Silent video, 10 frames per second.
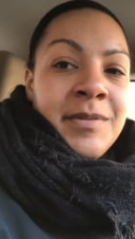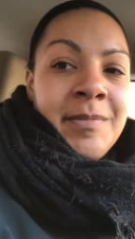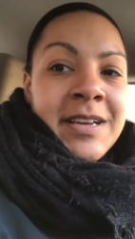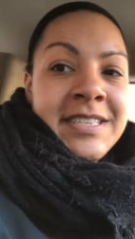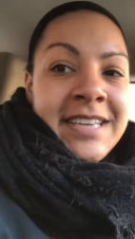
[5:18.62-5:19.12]
be
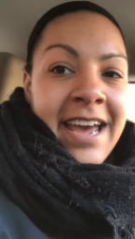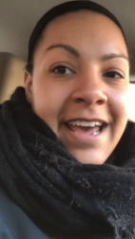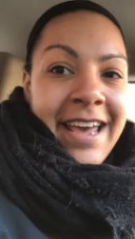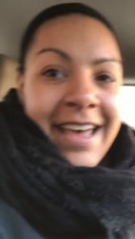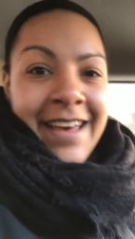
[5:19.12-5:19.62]
my
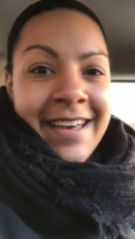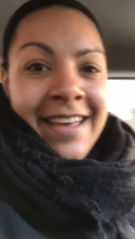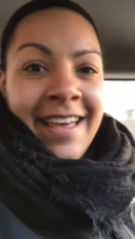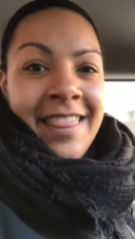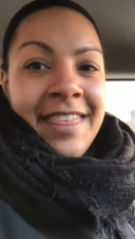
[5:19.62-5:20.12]
day.
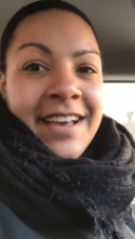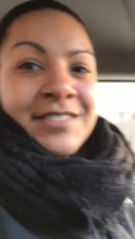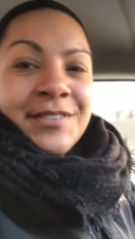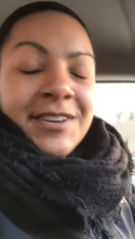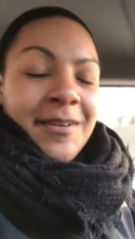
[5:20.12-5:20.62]

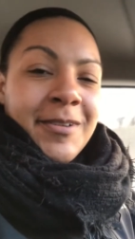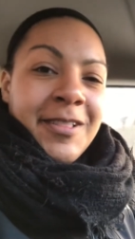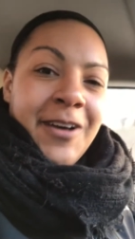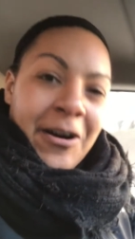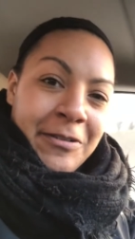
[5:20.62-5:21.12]
Thanks for coming
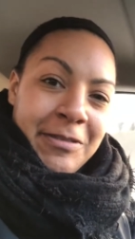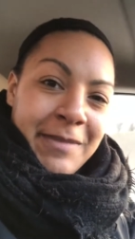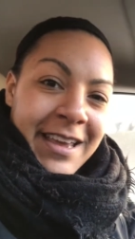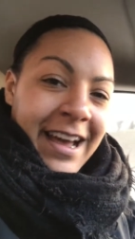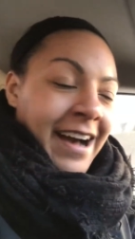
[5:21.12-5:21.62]
along with
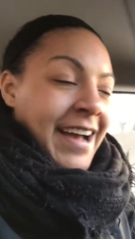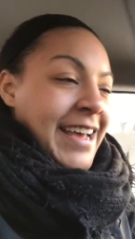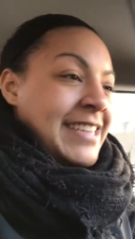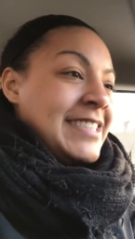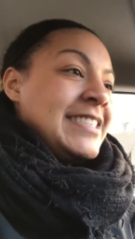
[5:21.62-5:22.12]
me,
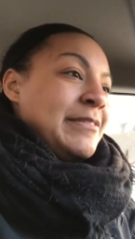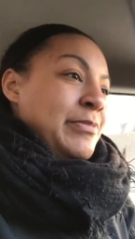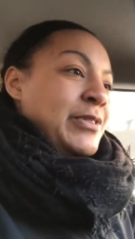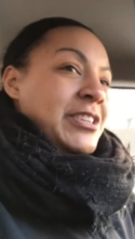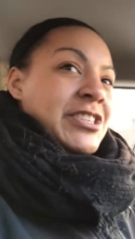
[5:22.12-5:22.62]
guys. I
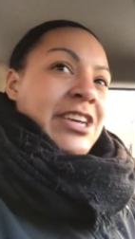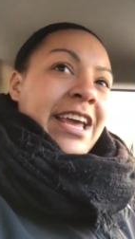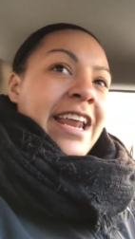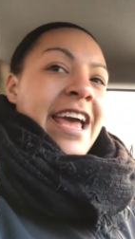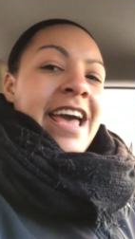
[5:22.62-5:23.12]

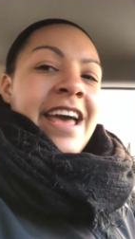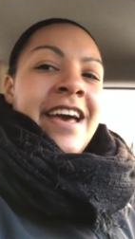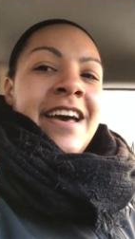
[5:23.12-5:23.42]
appreciate it.